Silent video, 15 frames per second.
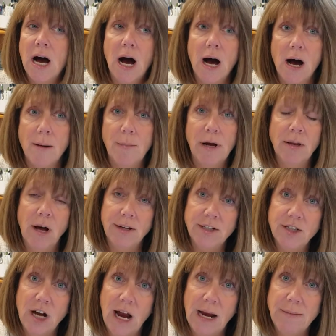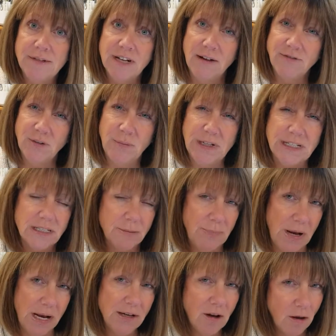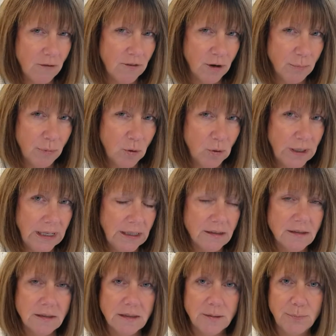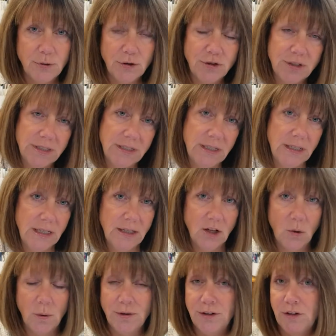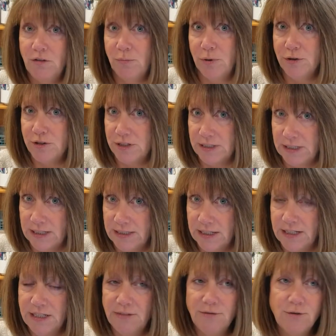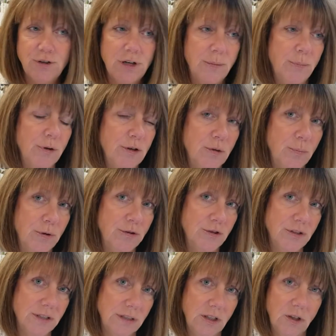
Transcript: A lot of times after we spend all of our points purchasing, whether you've purchased the incentive trip or you've purchased,